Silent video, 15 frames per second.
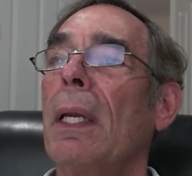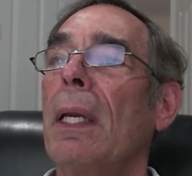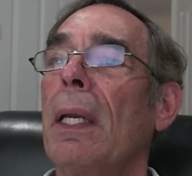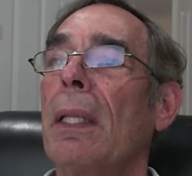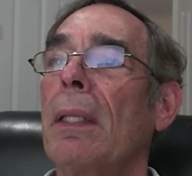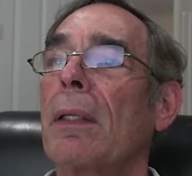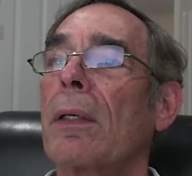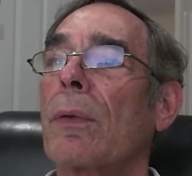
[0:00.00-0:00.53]

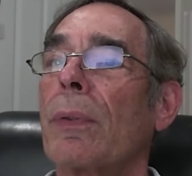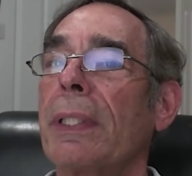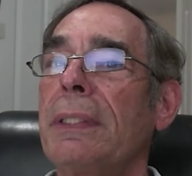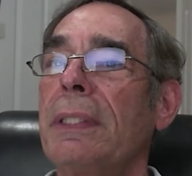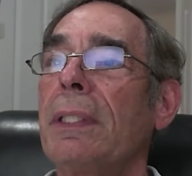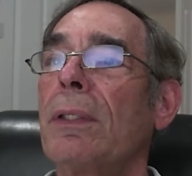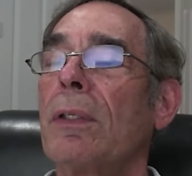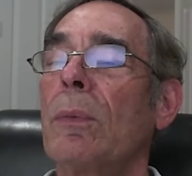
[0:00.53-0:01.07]
And the
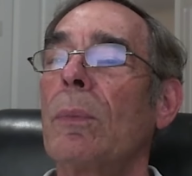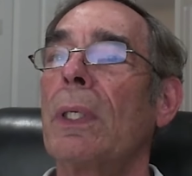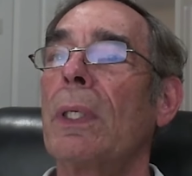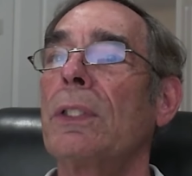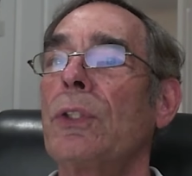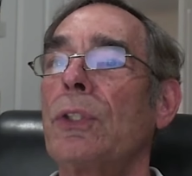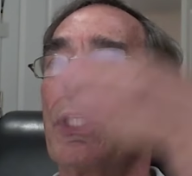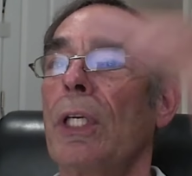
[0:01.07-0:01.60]
criteria
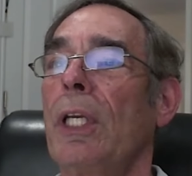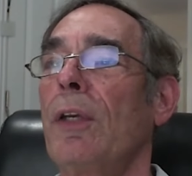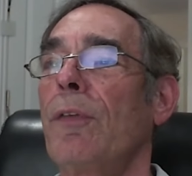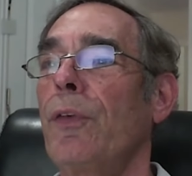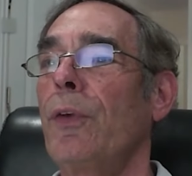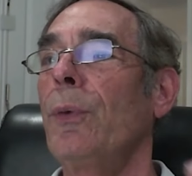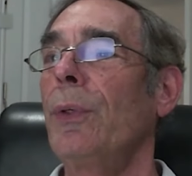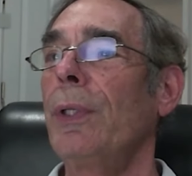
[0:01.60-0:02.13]
was
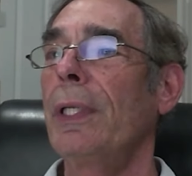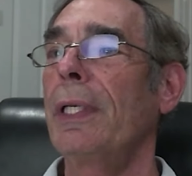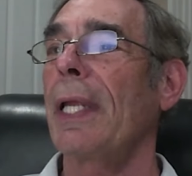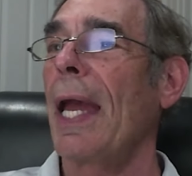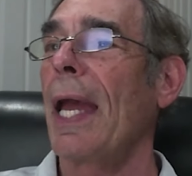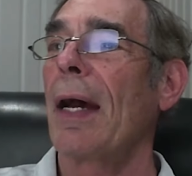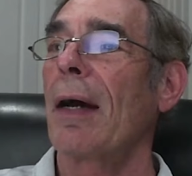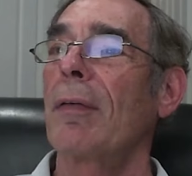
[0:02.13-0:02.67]
if you didn't
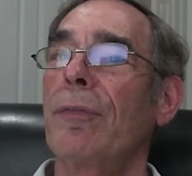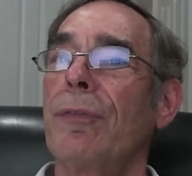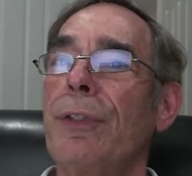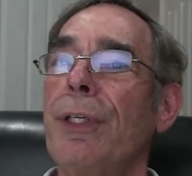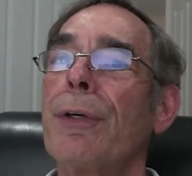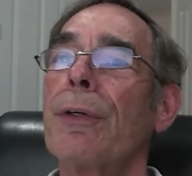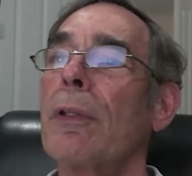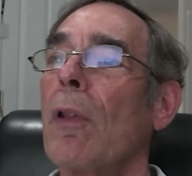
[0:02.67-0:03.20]
have
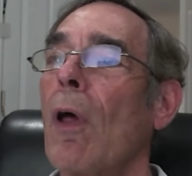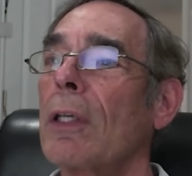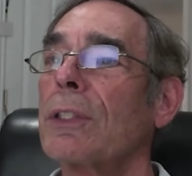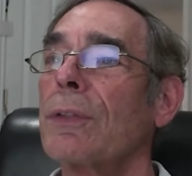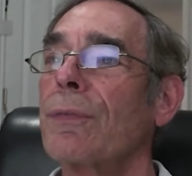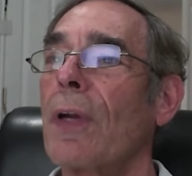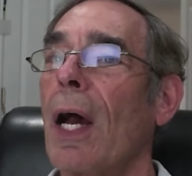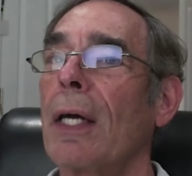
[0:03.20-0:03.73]
near
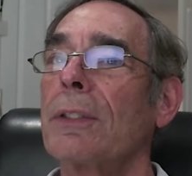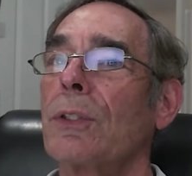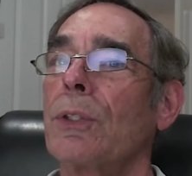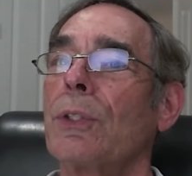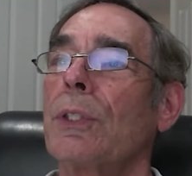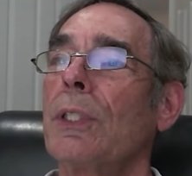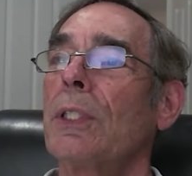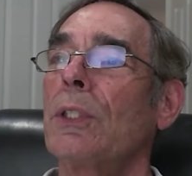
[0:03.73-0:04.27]
loss of
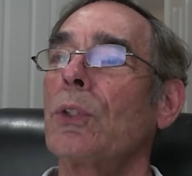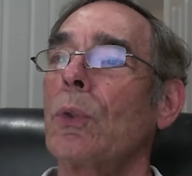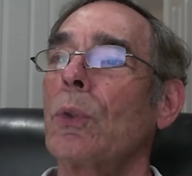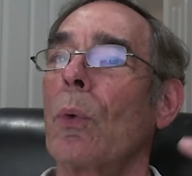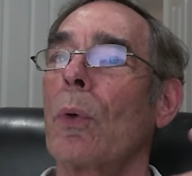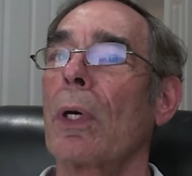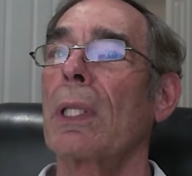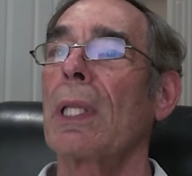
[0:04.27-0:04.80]
consciousness
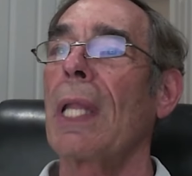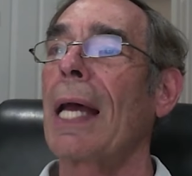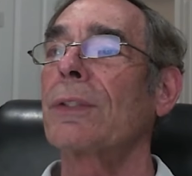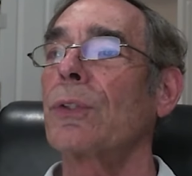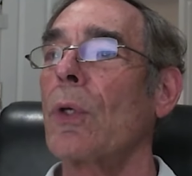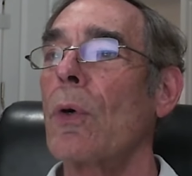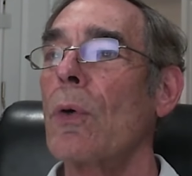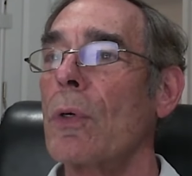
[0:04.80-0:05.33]
or a
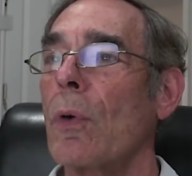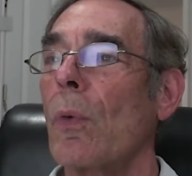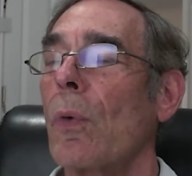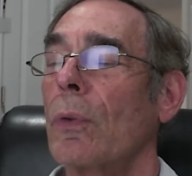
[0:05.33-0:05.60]
Glasgow